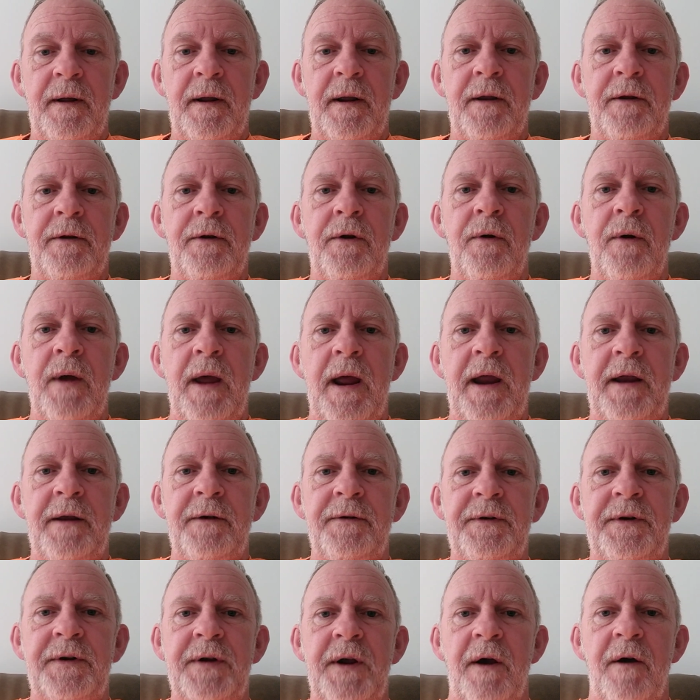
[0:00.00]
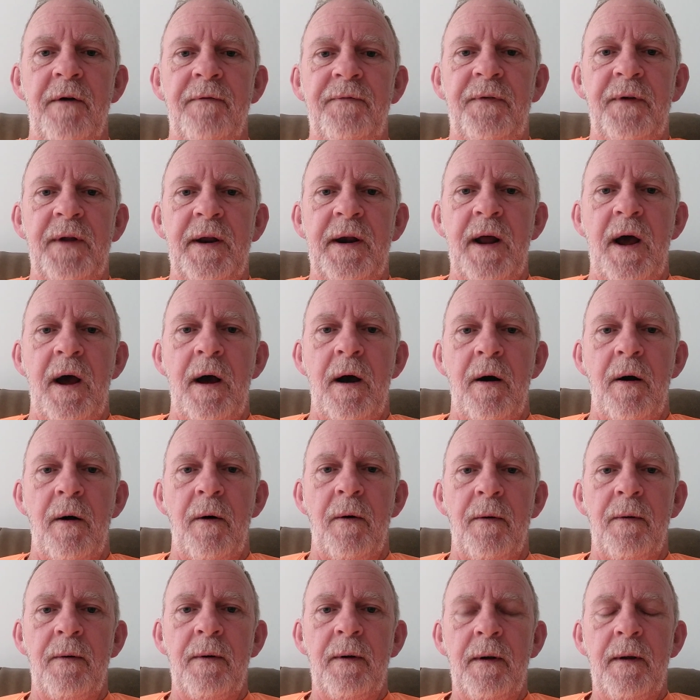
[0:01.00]
and you ain't tough at
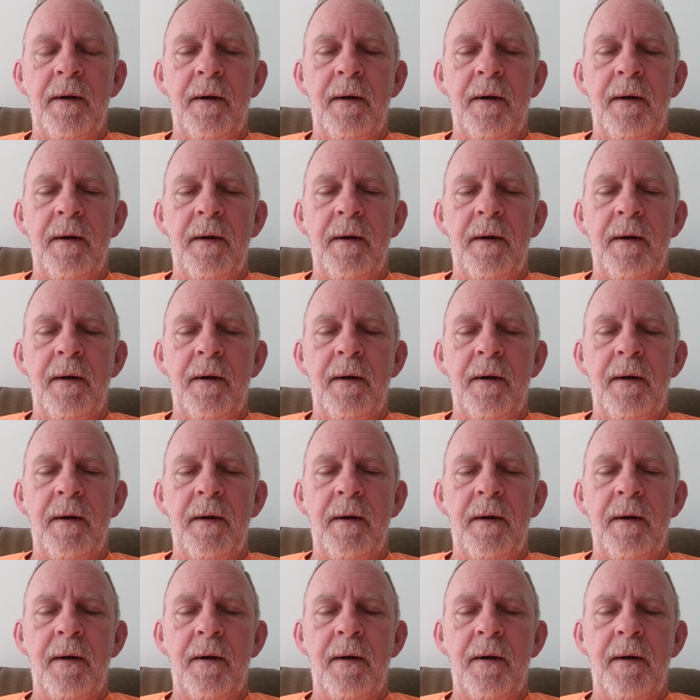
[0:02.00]
all.